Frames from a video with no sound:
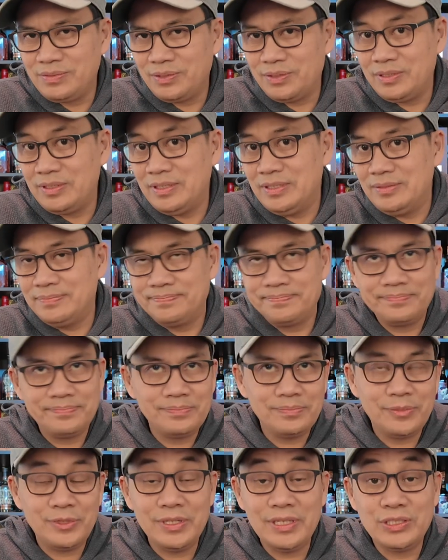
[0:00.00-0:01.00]
or
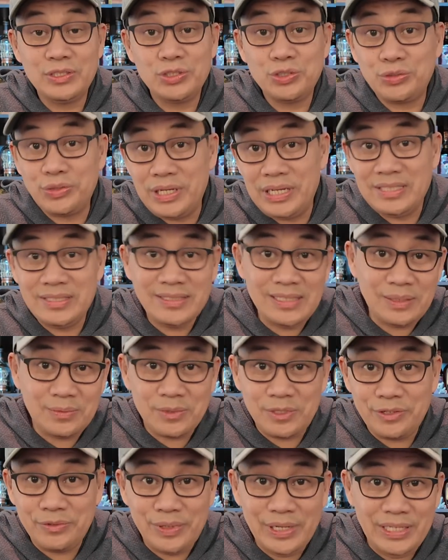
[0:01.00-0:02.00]
more or less trades that
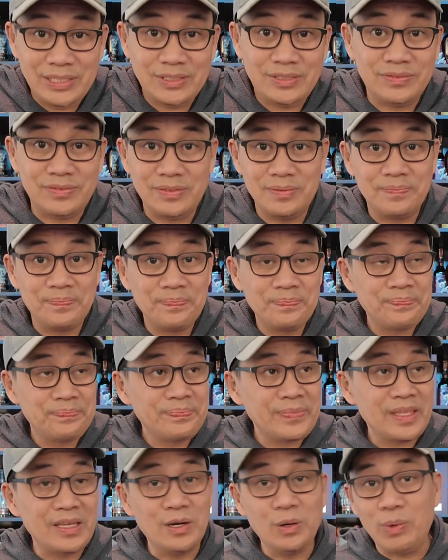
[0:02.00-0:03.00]
were arranged from
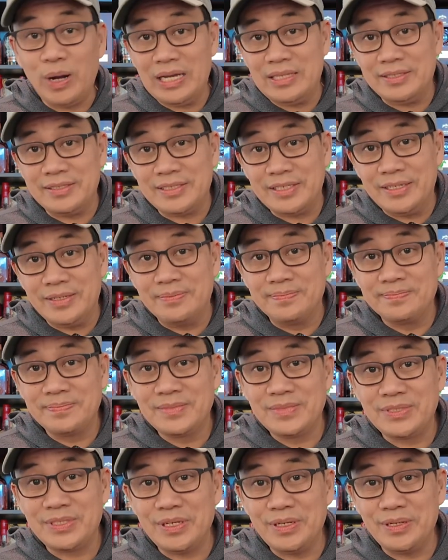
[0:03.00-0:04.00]
a while ago.
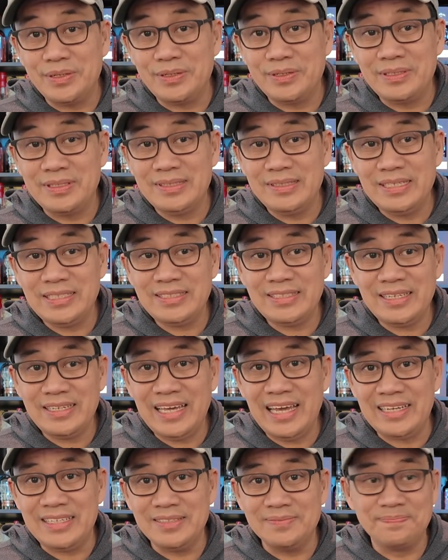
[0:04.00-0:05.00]
So let's get
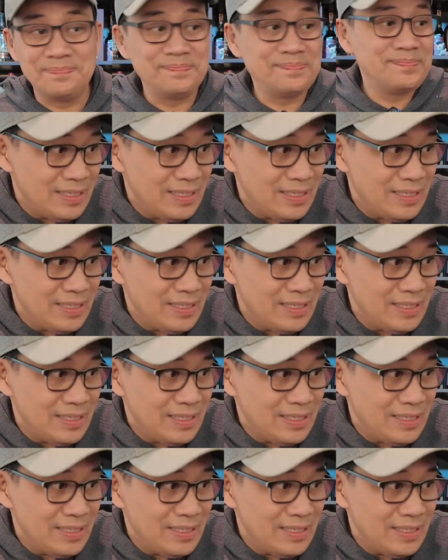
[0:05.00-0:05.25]
at it.